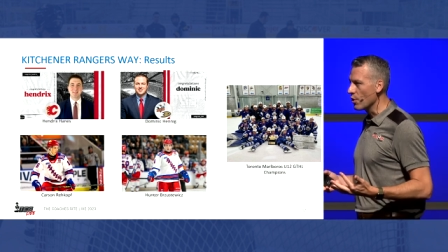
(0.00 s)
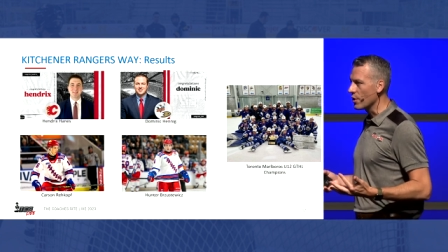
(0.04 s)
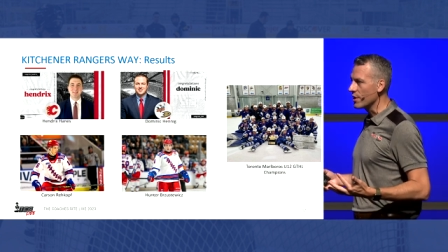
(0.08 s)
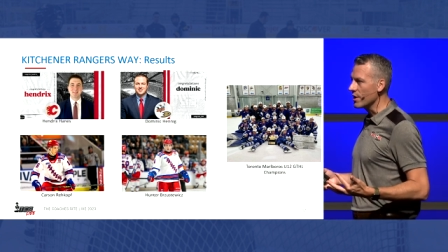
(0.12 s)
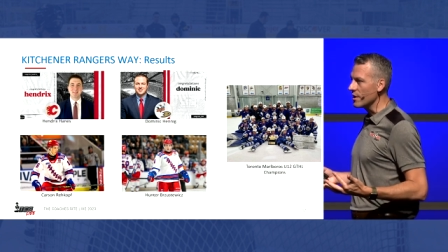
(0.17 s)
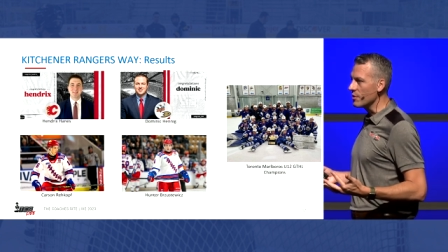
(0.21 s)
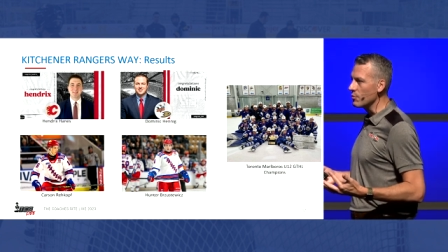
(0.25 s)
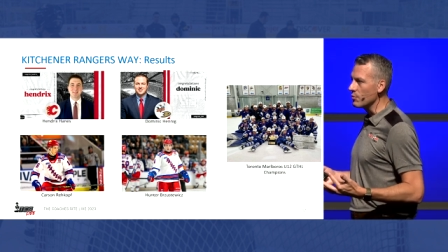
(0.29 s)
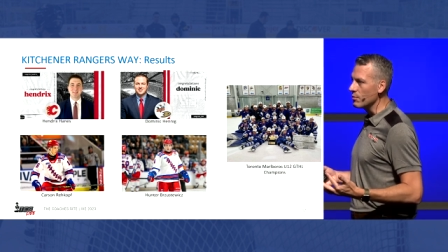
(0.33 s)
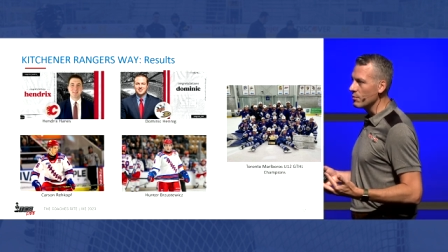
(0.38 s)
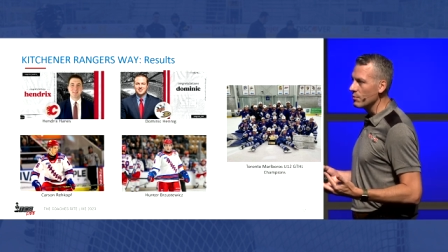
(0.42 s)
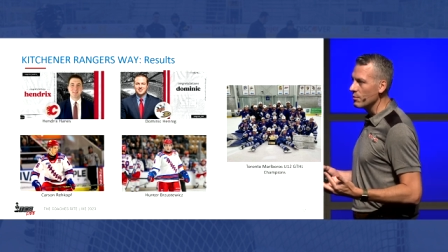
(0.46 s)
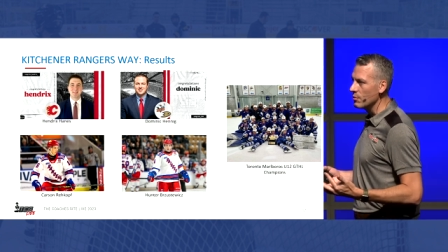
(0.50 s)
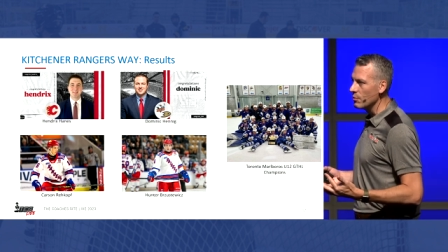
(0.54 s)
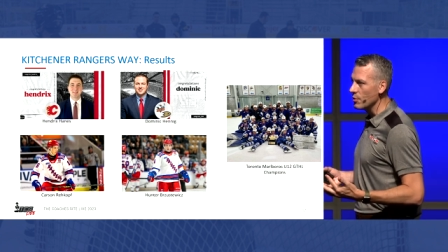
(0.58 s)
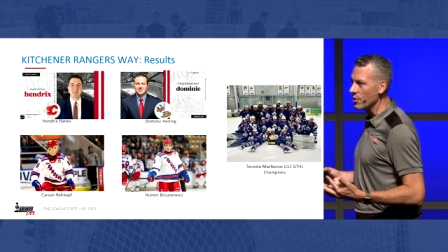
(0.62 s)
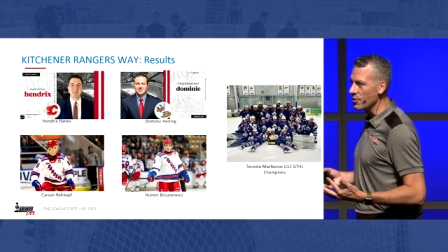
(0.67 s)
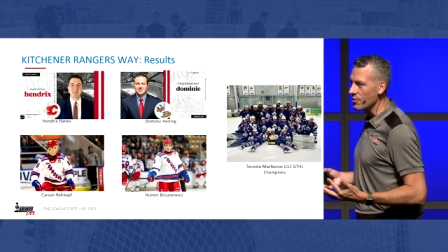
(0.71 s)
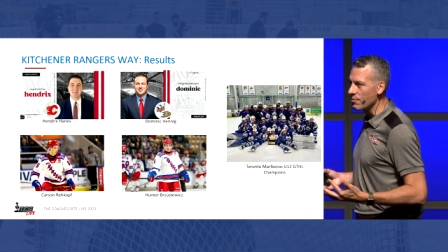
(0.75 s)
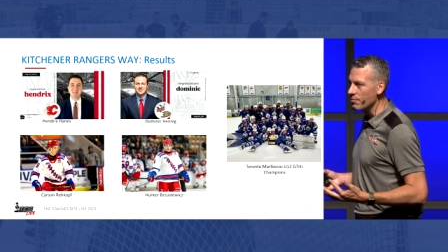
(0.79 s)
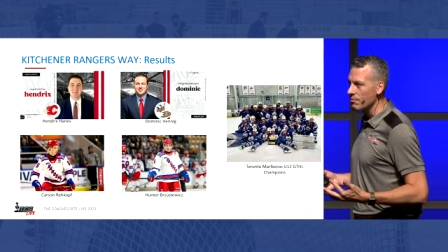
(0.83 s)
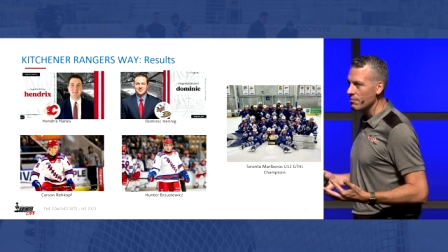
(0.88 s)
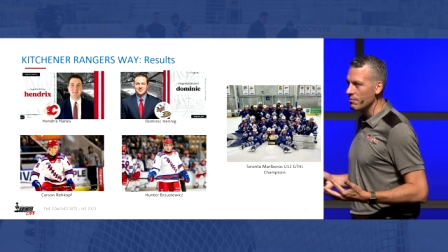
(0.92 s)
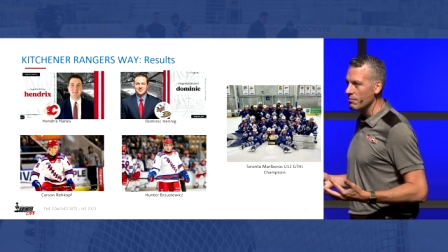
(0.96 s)
working
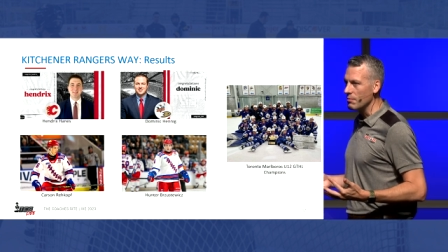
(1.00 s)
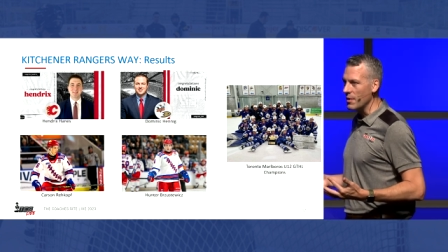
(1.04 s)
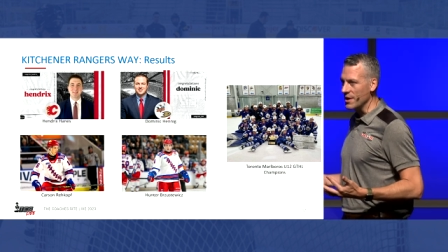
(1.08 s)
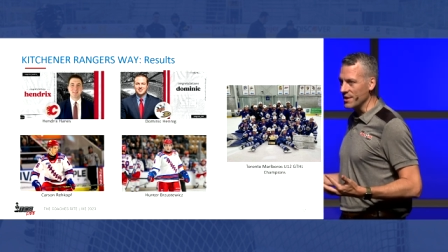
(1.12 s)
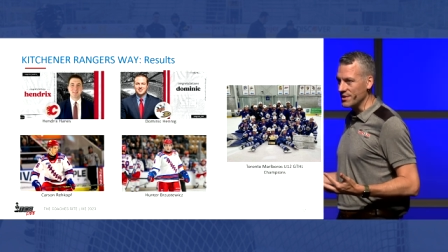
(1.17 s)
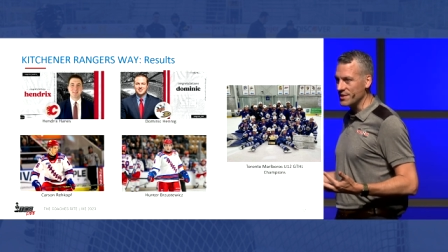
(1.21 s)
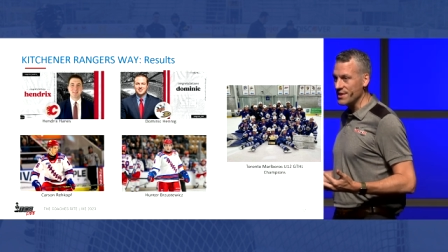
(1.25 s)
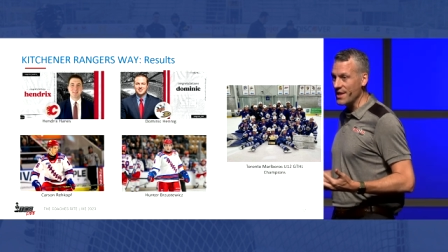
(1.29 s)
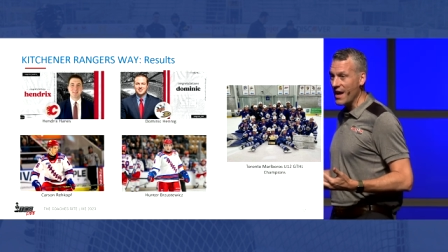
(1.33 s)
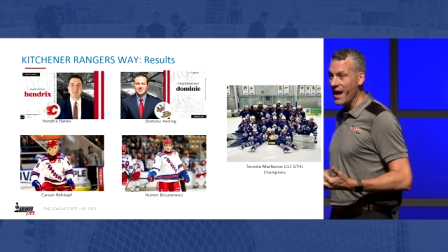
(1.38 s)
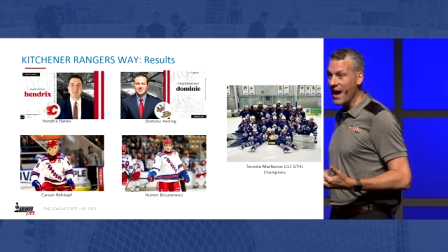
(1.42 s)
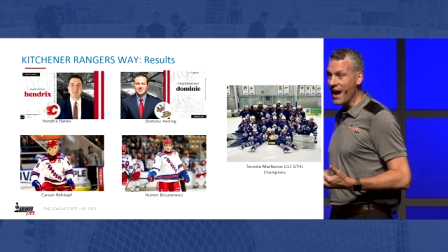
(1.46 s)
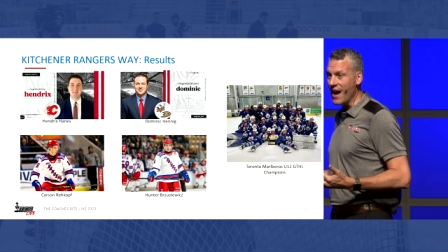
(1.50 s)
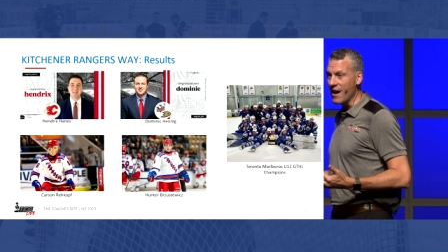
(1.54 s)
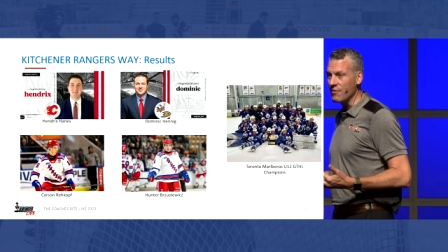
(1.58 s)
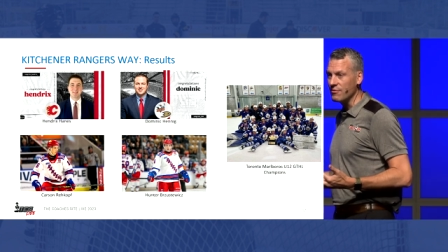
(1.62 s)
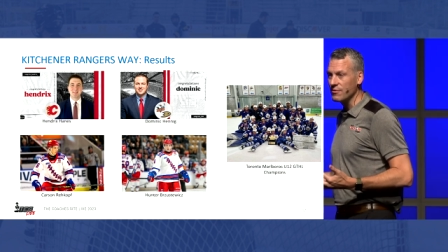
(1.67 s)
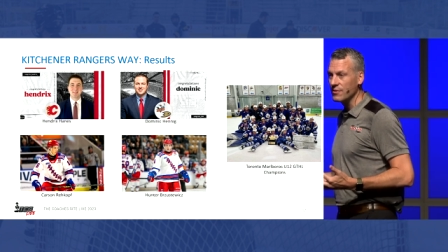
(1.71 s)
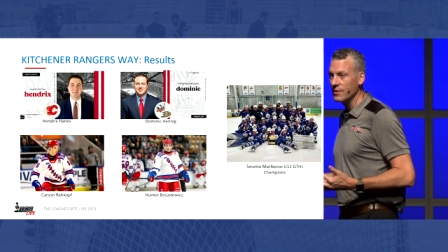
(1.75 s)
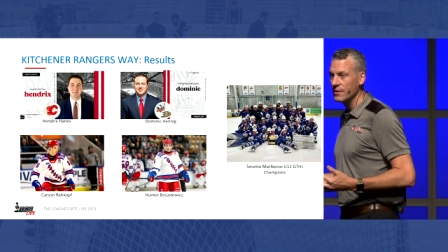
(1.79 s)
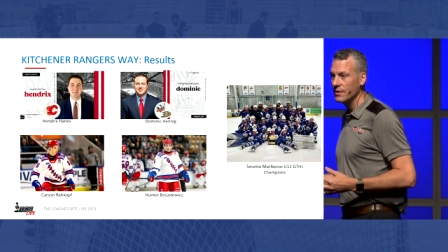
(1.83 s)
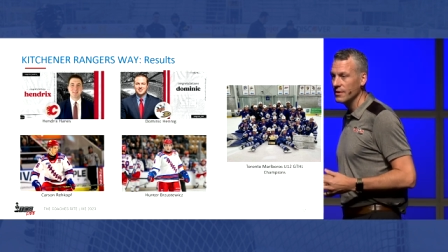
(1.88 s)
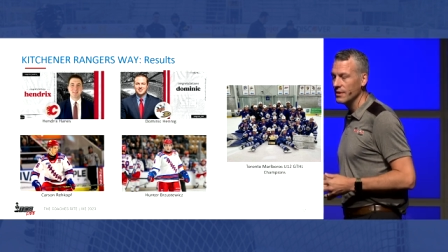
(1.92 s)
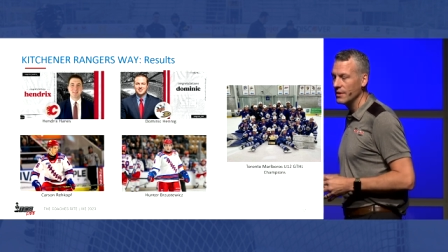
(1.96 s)
with my
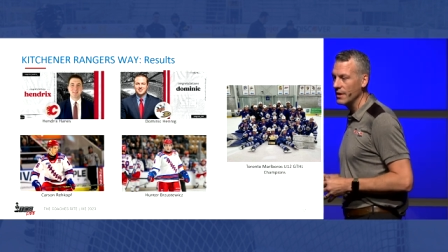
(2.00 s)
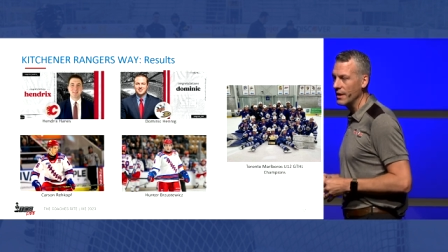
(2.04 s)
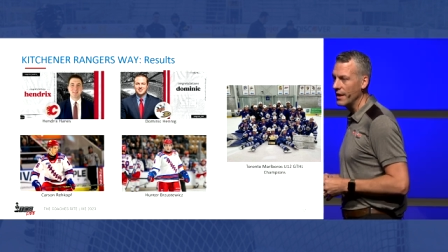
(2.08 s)
staff.